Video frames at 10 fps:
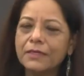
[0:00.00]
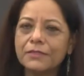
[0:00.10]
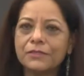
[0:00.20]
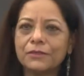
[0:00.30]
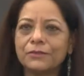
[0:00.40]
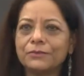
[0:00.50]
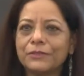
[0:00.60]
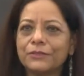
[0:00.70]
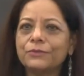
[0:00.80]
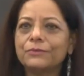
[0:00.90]
So
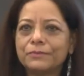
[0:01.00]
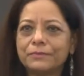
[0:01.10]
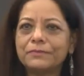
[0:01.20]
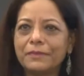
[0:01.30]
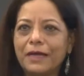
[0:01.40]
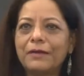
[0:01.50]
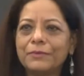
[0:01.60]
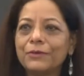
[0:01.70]
I'm